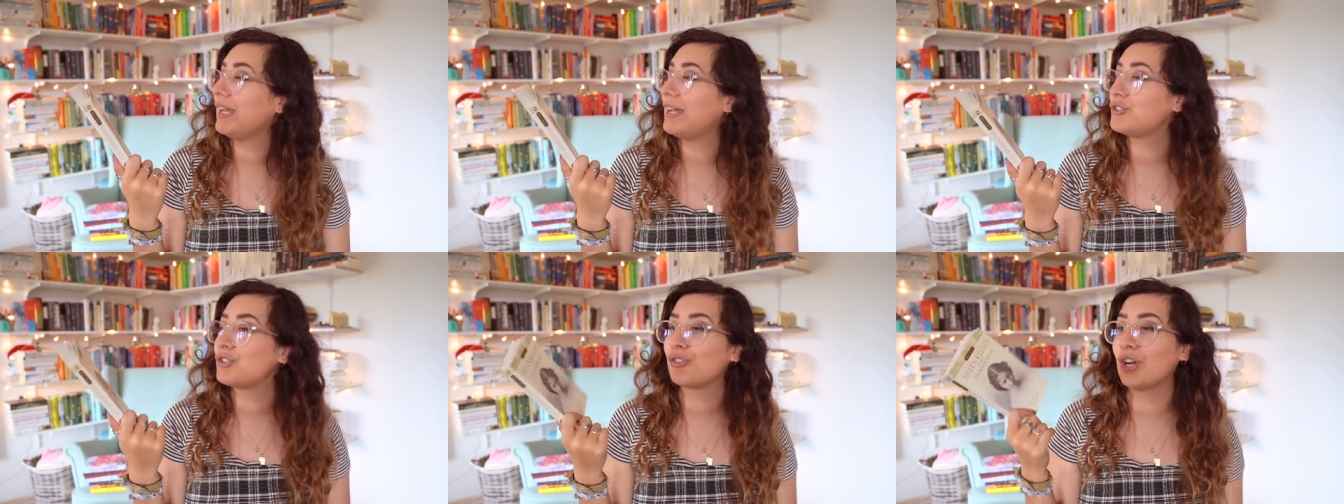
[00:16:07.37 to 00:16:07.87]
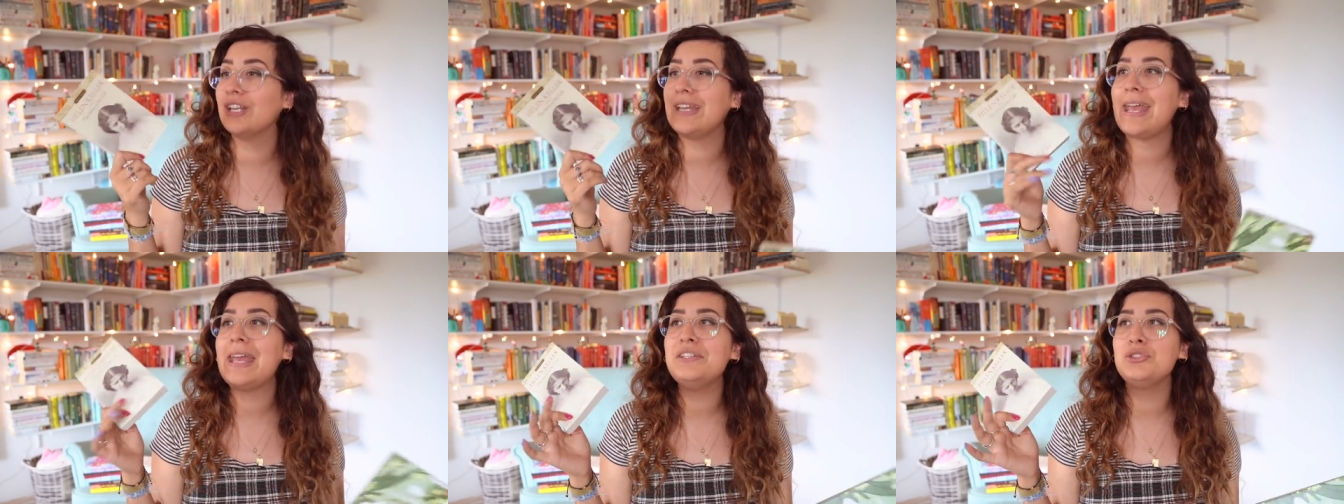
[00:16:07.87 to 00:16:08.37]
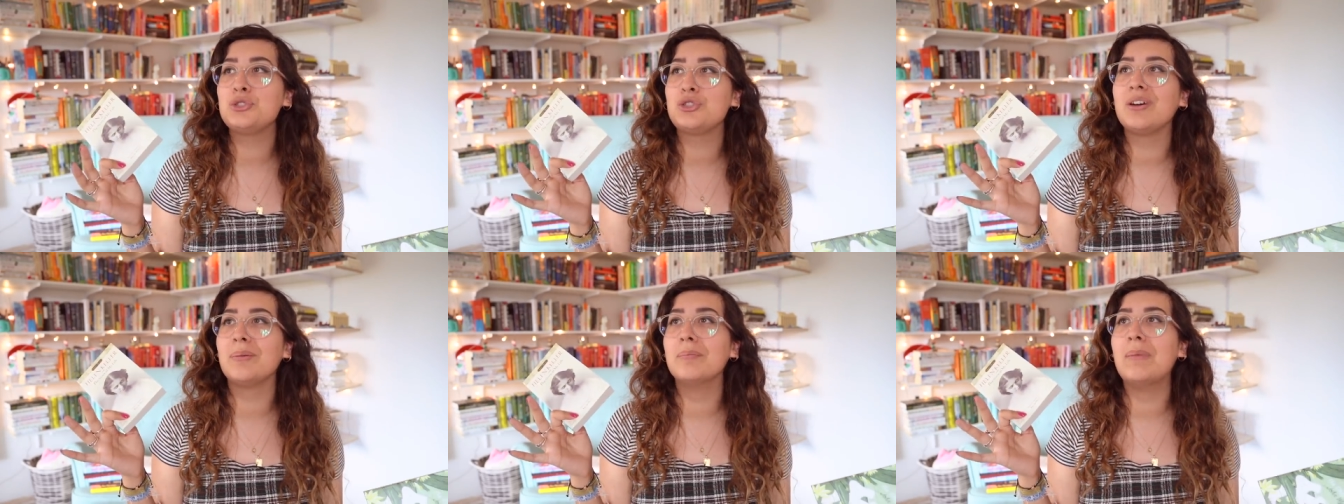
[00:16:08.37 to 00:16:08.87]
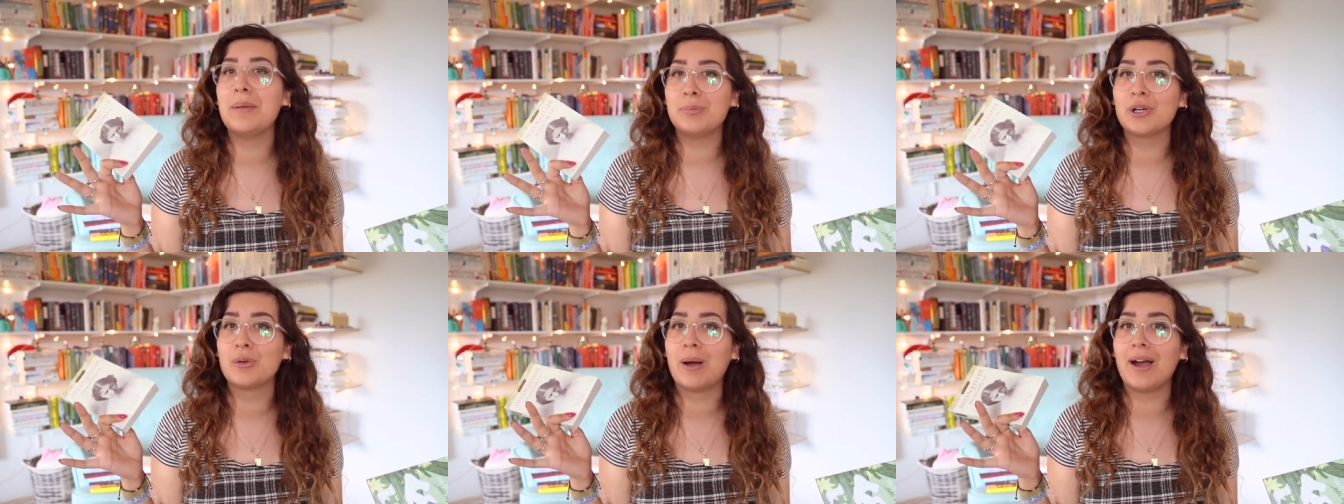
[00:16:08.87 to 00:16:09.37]
It's just unhinged my
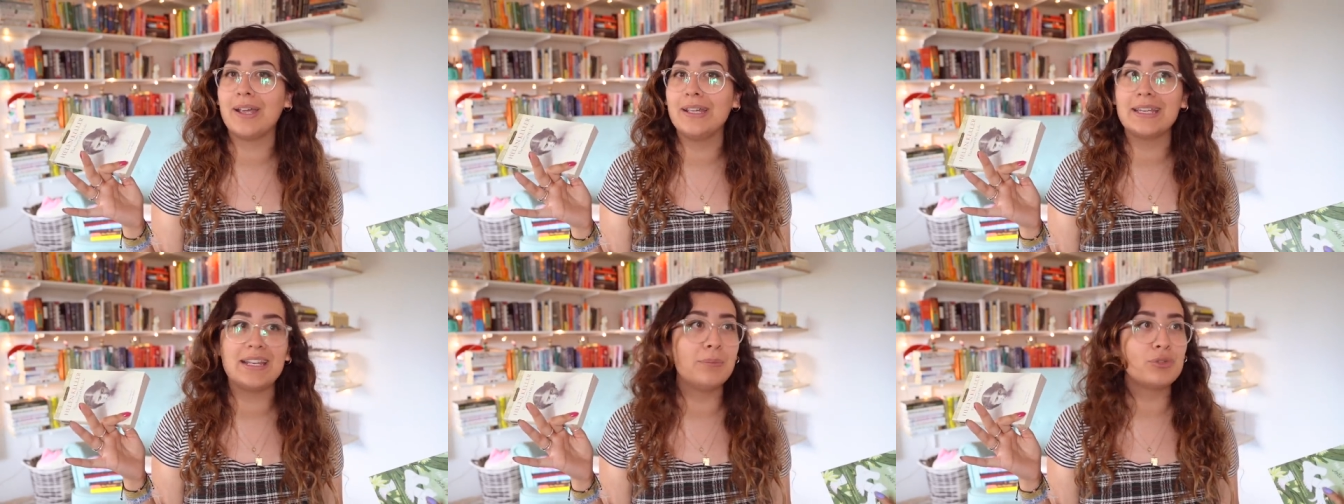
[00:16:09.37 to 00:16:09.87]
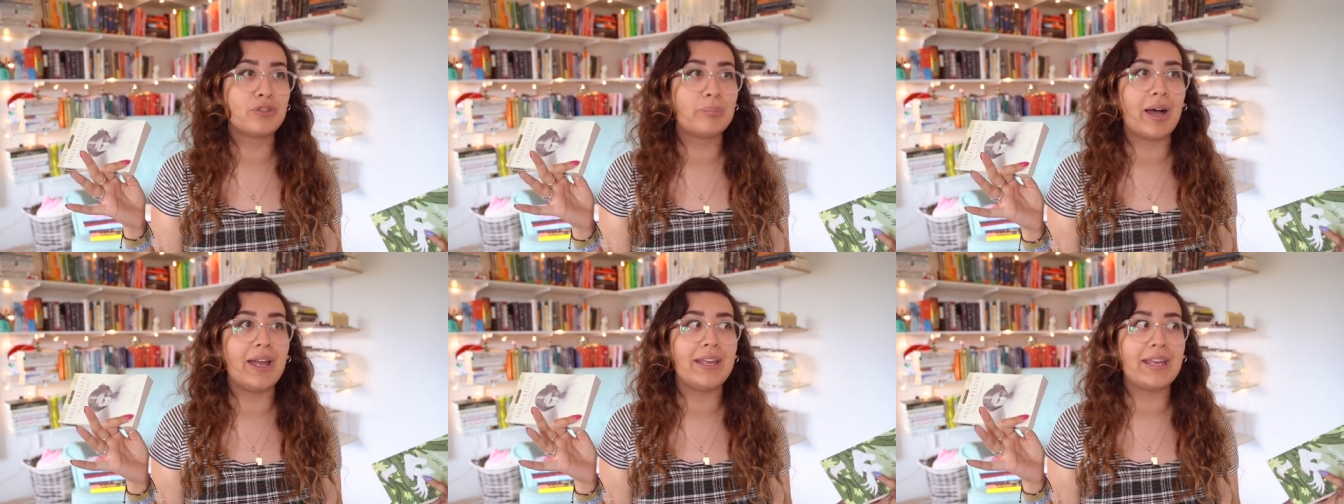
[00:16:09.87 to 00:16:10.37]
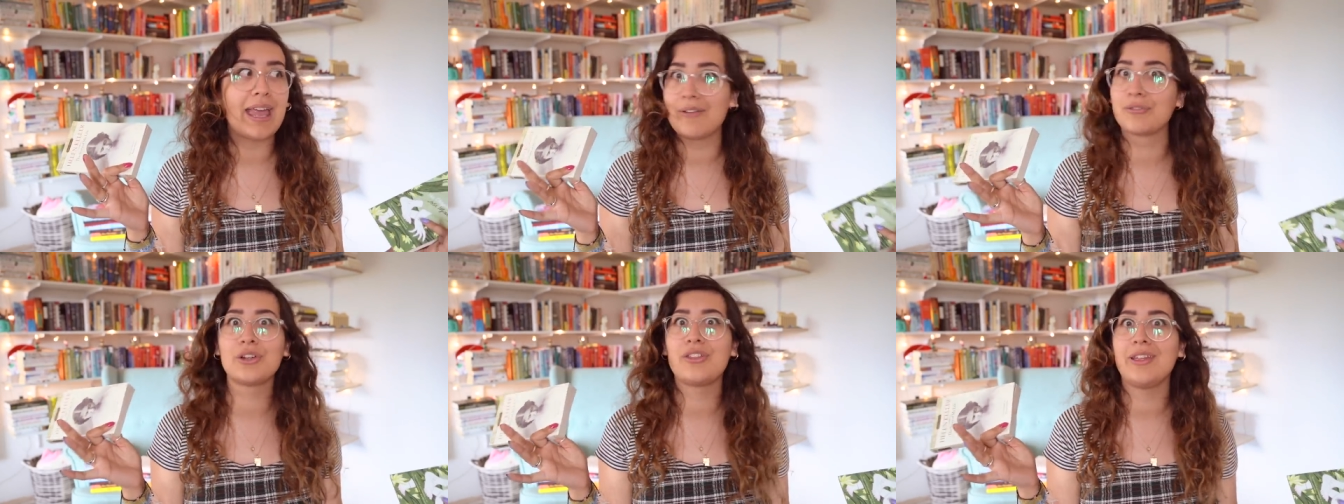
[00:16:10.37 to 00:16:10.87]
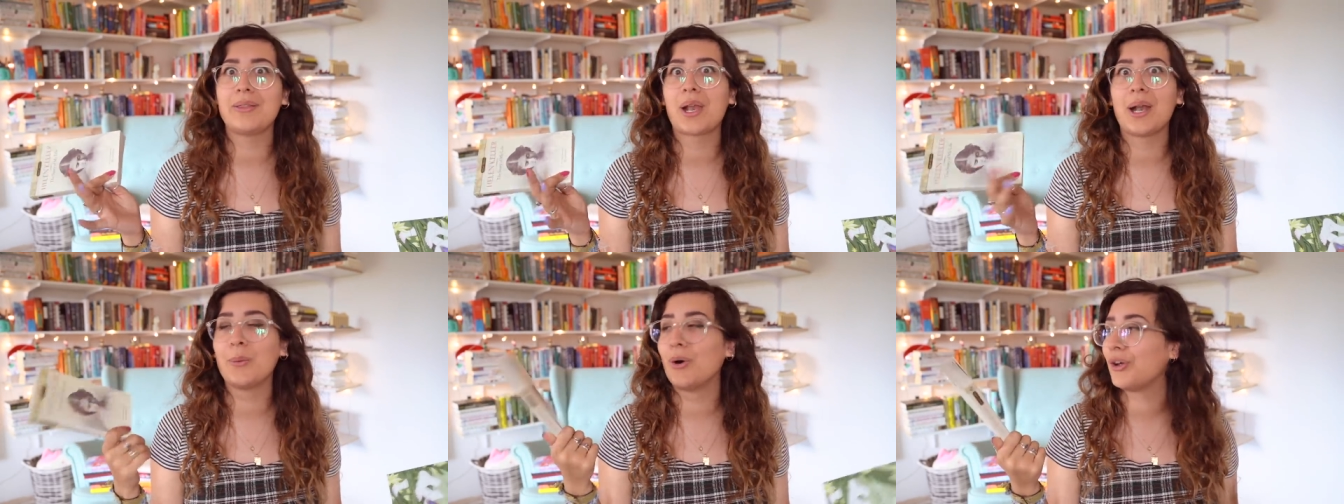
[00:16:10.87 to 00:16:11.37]
book buying, and I'm just buying everything that
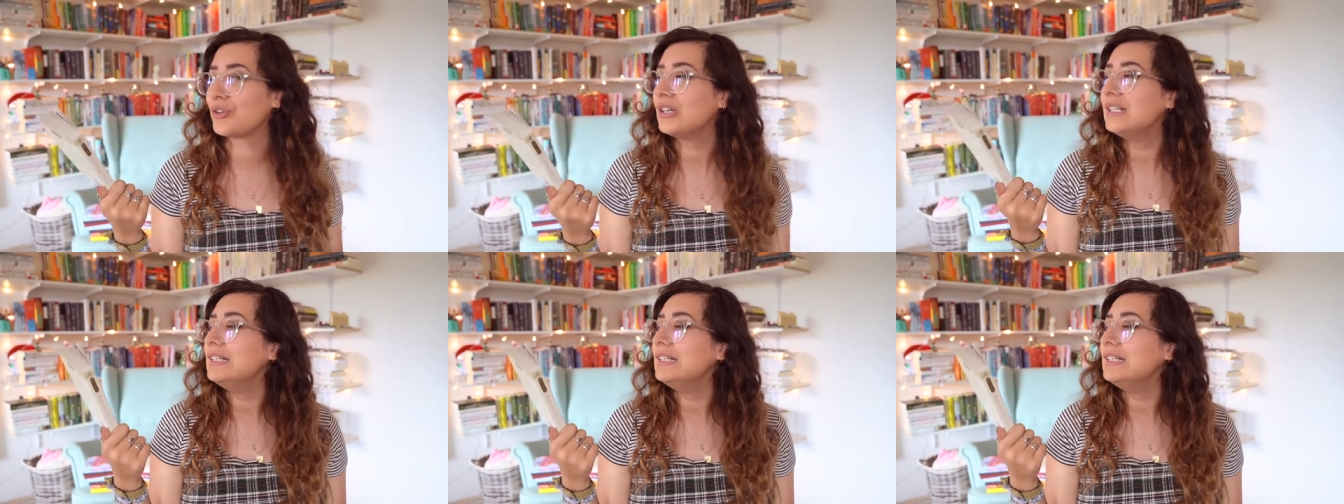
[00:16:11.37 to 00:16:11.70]
I want.